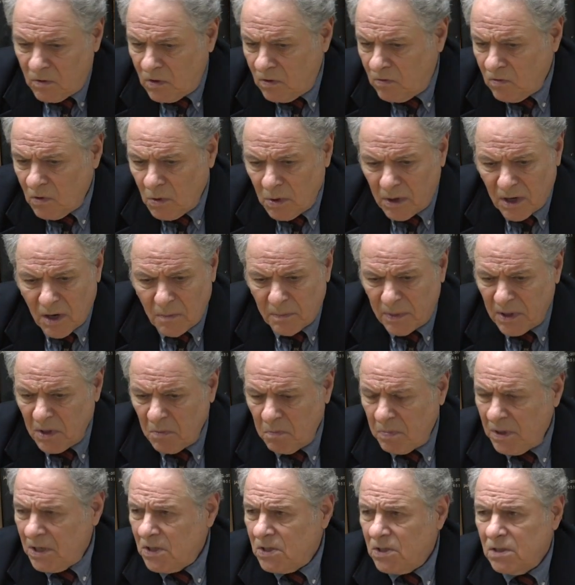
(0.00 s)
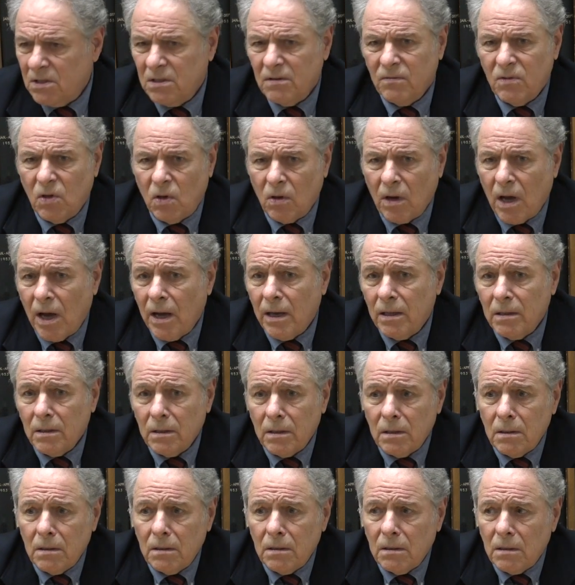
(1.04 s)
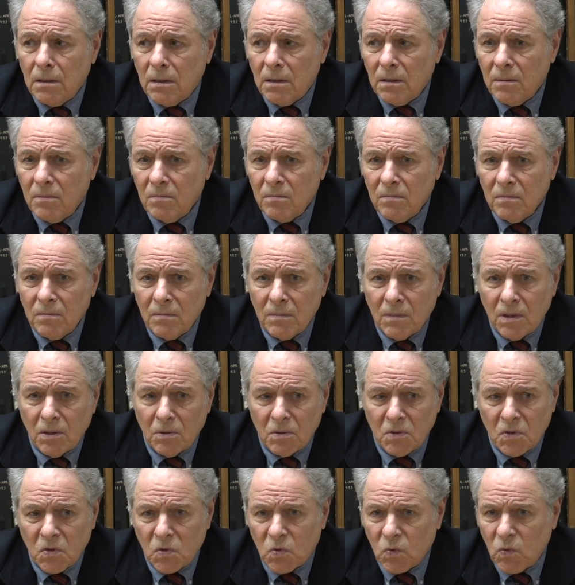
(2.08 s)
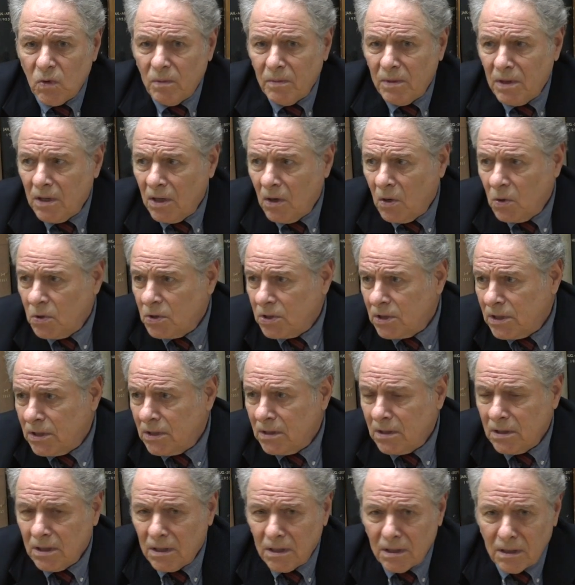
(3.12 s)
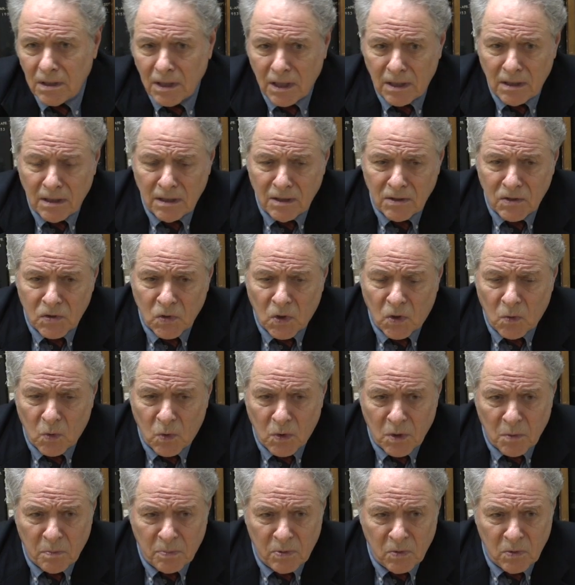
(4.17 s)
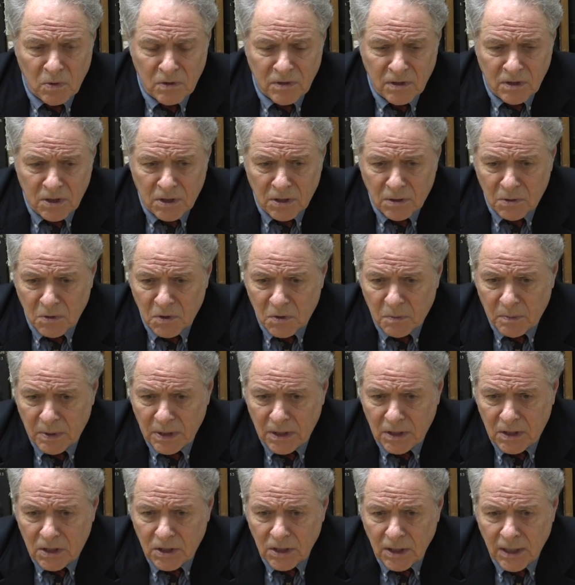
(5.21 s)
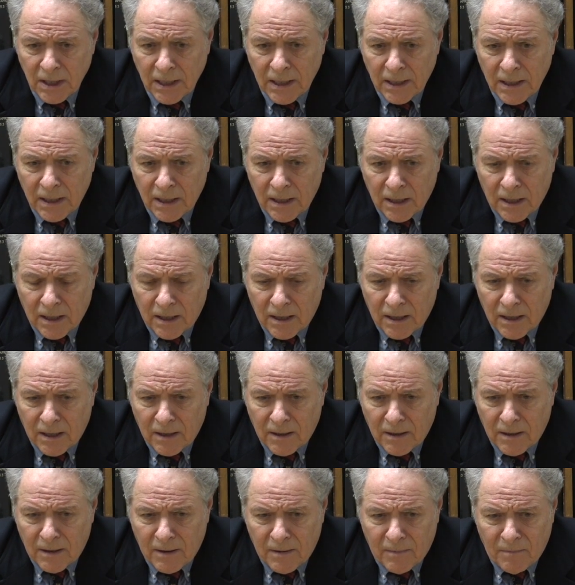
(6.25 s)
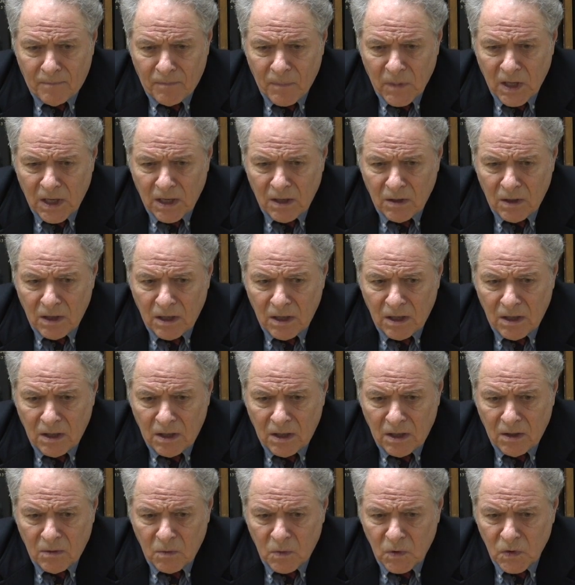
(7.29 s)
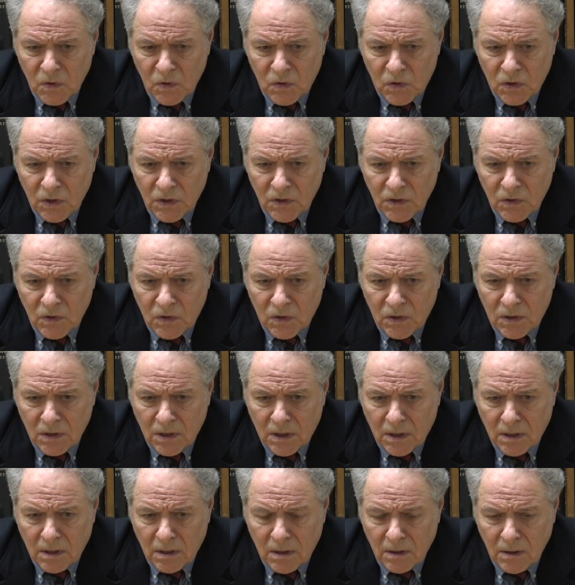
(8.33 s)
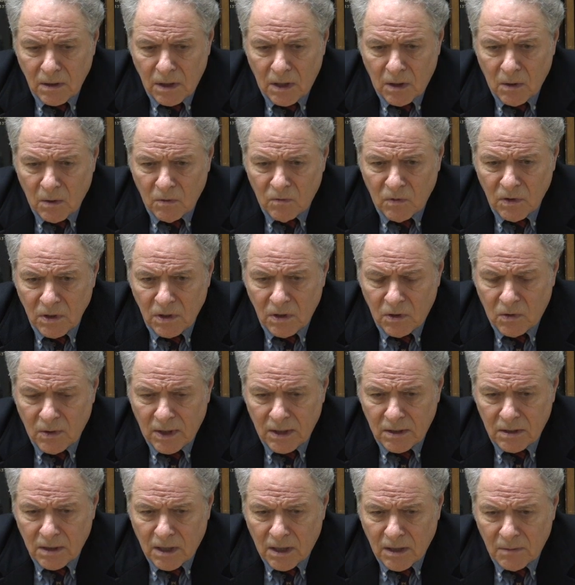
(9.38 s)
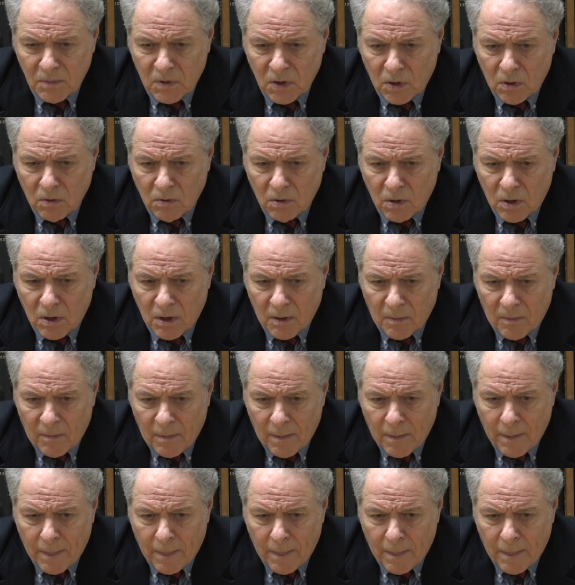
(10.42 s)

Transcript: Growing up in the beaches of Long Island, um, learned to swim in the ocean and, and the saltwater pools at Jones Beach. Um, it, it, it, was just, uh, you know, a really great time to grow up.